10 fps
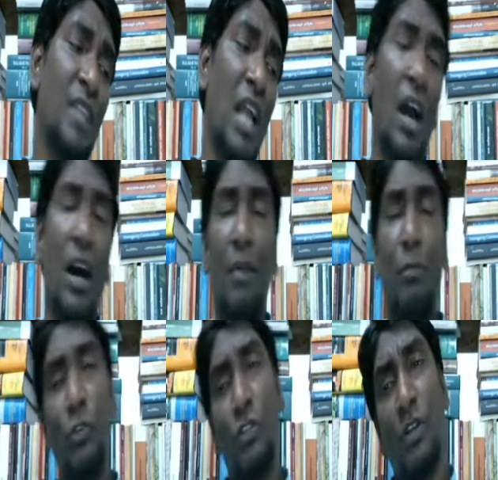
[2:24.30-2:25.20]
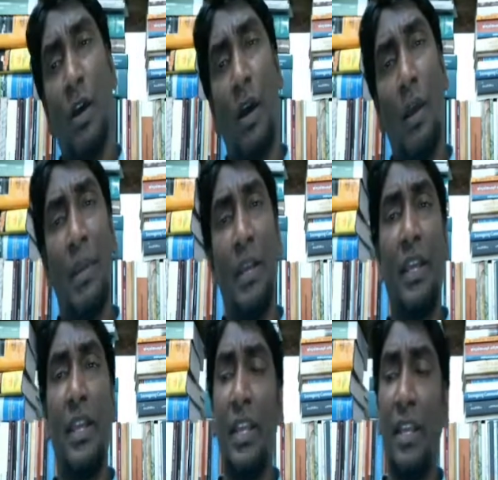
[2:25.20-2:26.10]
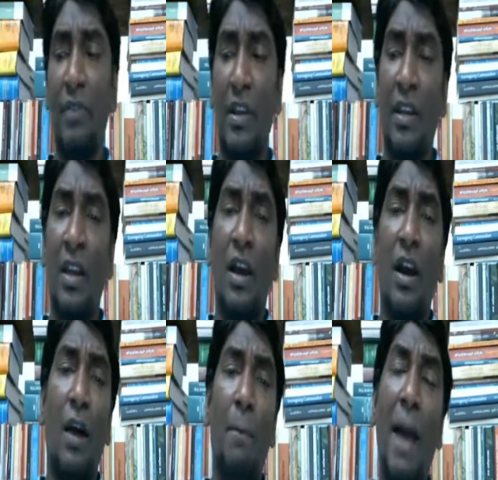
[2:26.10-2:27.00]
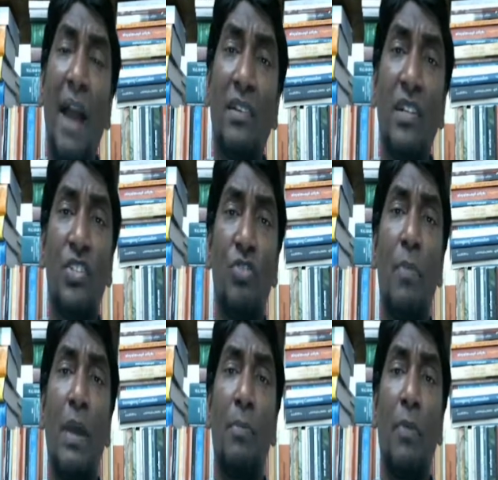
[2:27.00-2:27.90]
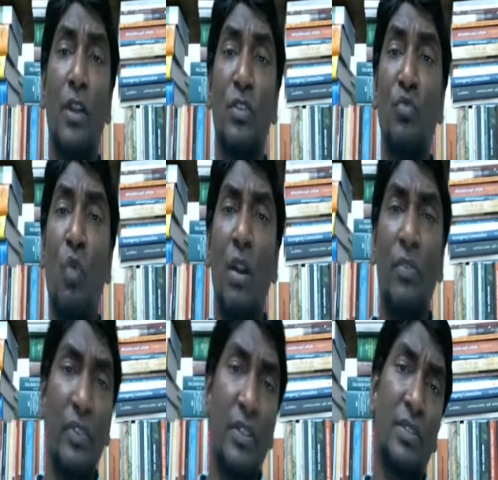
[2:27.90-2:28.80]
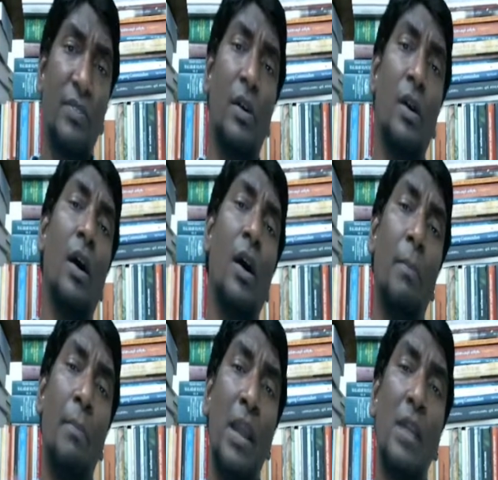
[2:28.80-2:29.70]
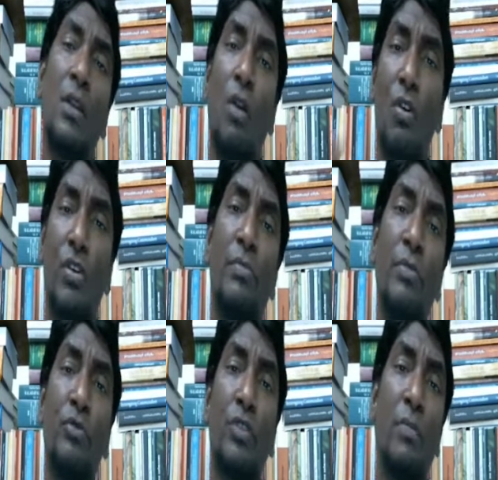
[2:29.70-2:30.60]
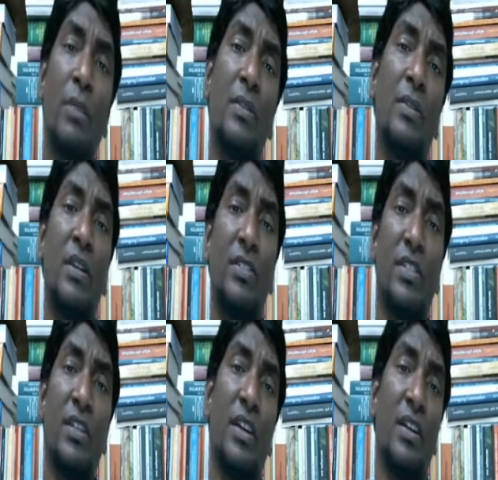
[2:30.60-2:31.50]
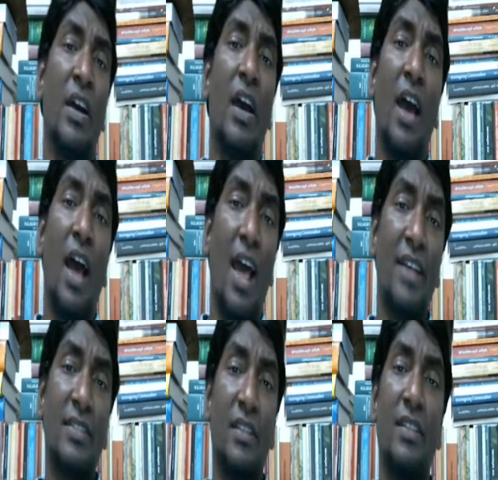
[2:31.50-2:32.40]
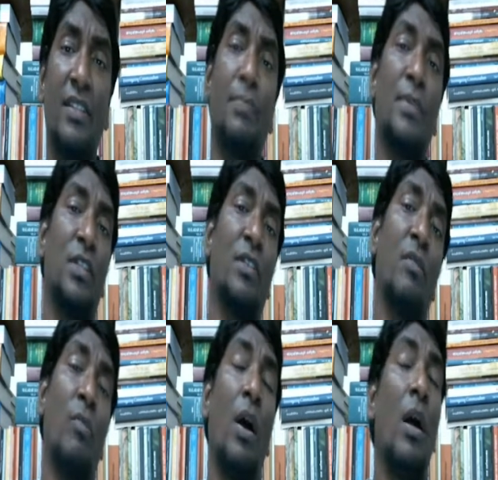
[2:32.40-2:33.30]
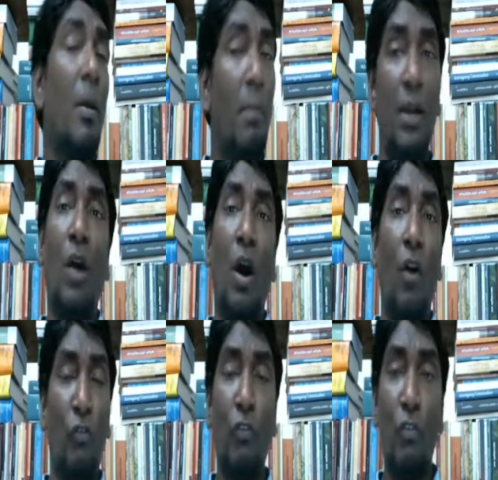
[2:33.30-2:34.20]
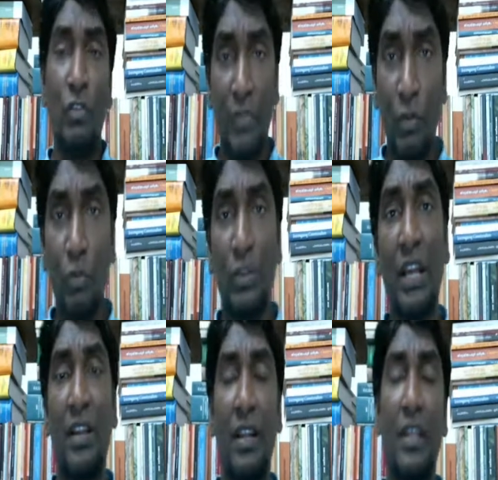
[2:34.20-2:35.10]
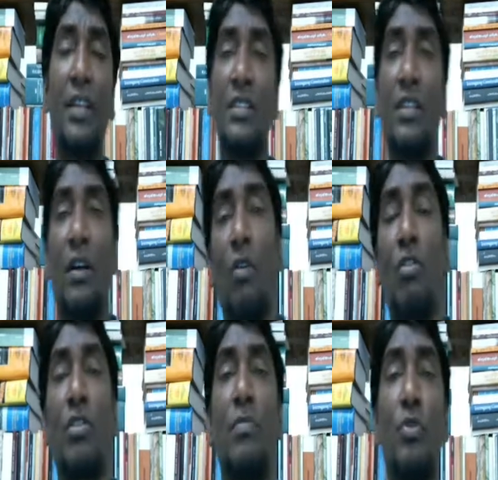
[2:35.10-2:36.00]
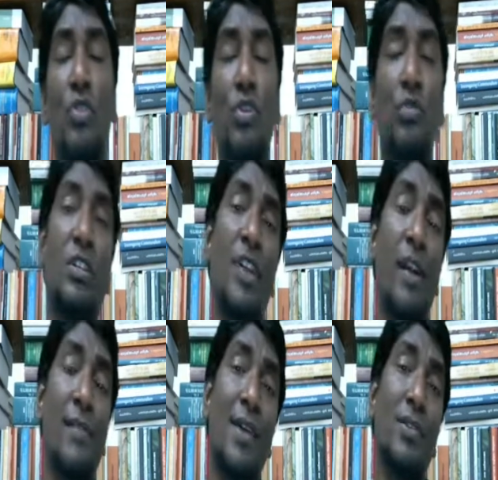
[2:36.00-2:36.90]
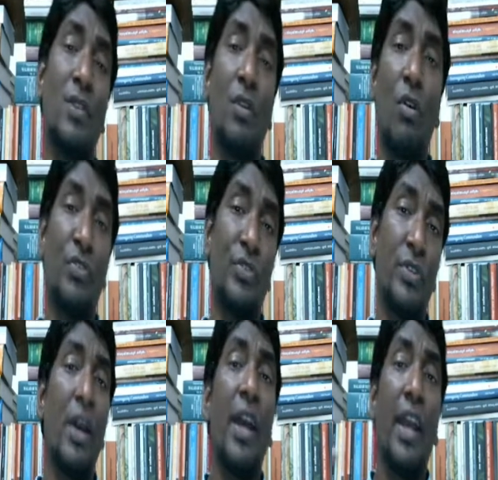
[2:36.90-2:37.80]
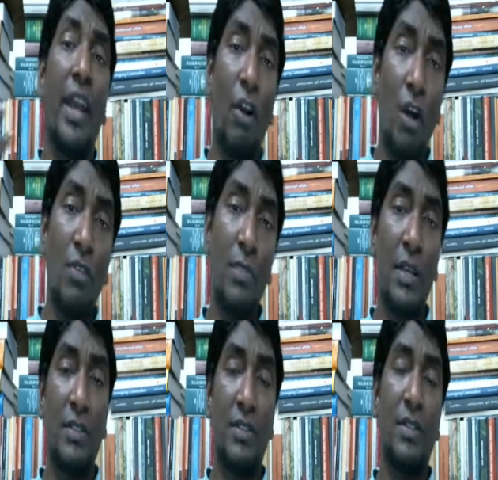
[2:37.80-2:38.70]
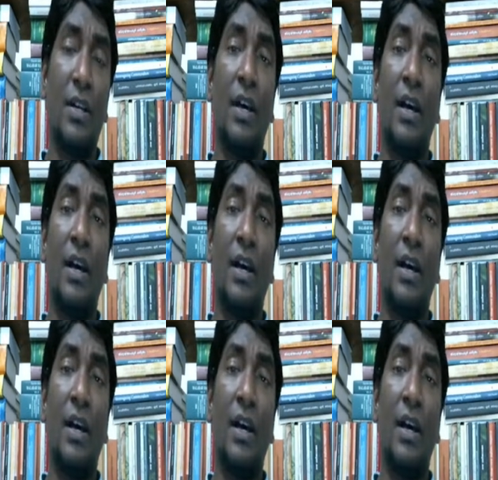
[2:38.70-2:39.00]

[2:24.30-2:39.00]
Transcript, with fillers: uh, most uh, i mean he even uh, backed his nobel prize one of his uh, main contribution being considered as this particular one but uh, of course we know that his uh, contribution to the transaction cost economics uh,